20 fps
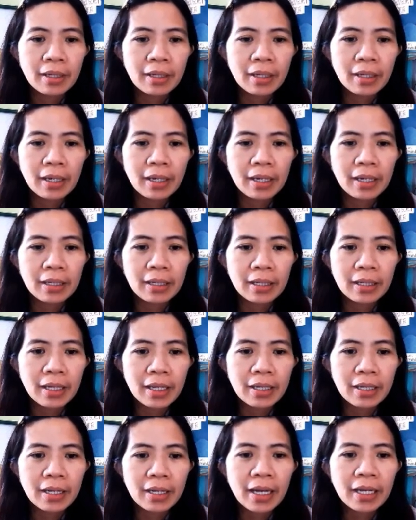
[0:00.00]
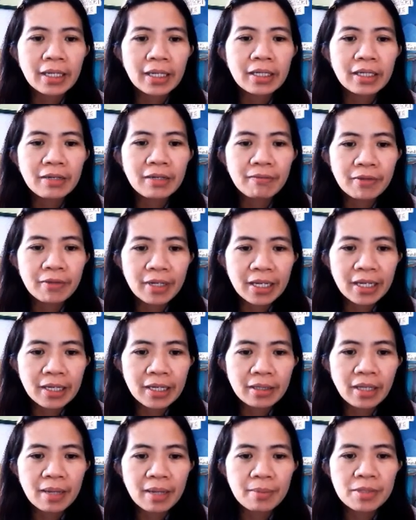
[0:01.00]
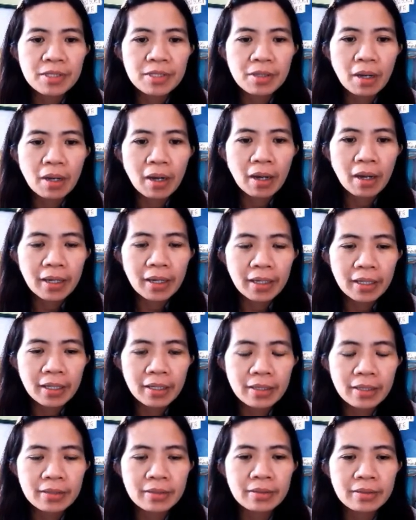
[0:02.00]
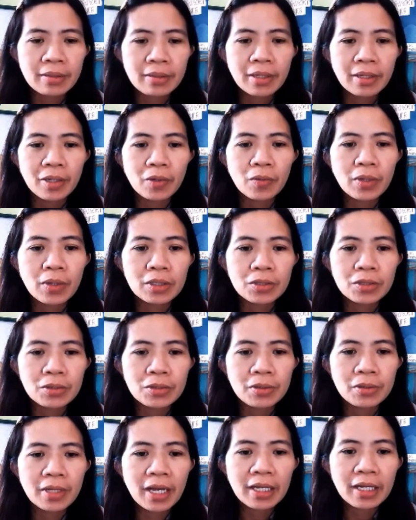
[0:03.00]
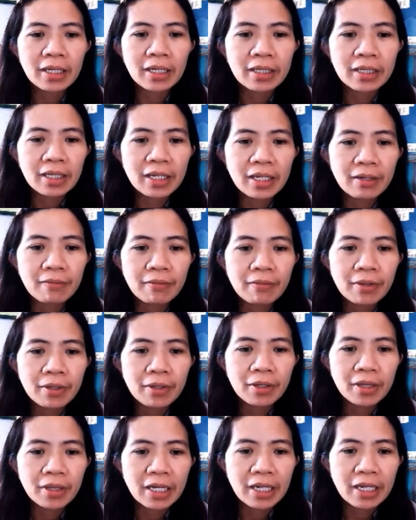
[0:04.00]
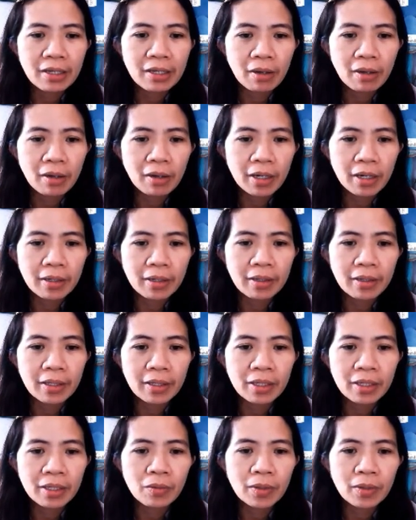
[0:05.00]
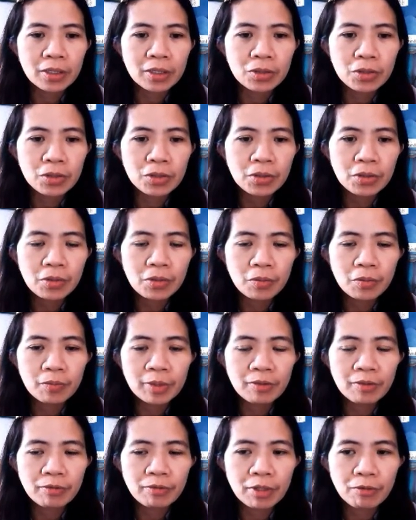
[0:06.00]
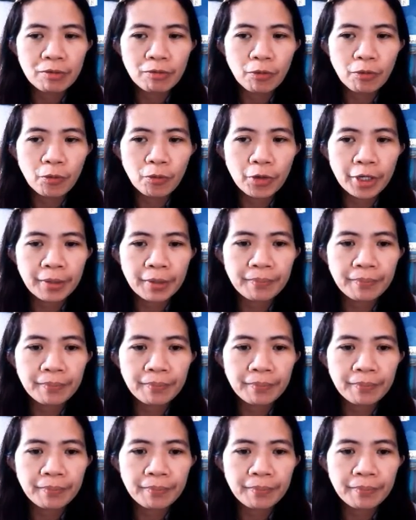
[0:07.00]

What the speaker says: And then negative 3 times r is equal to negative 3r equal to 54.